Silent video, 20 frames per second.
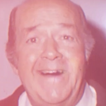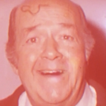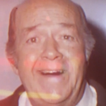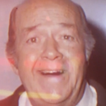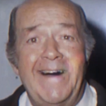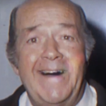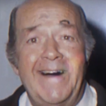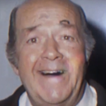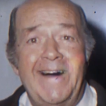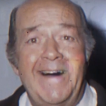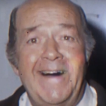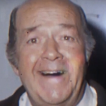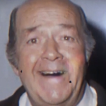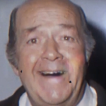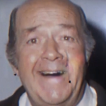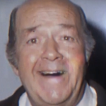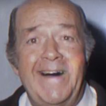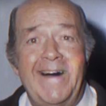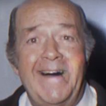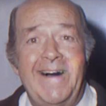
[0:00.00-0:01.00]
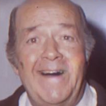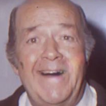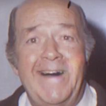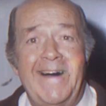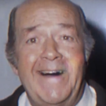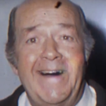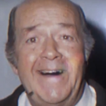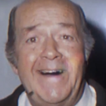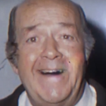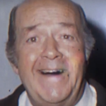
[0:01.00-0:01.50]
the first half of his
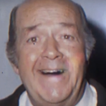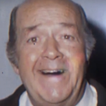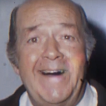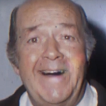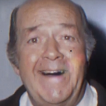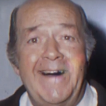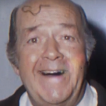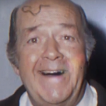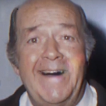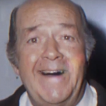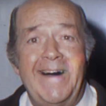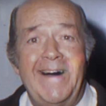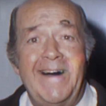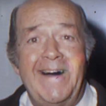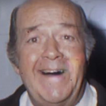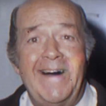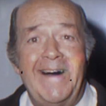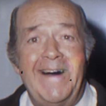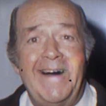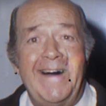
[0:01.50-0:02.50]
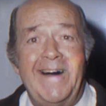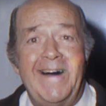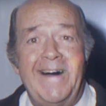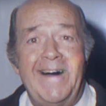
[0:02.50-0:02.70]
career regularly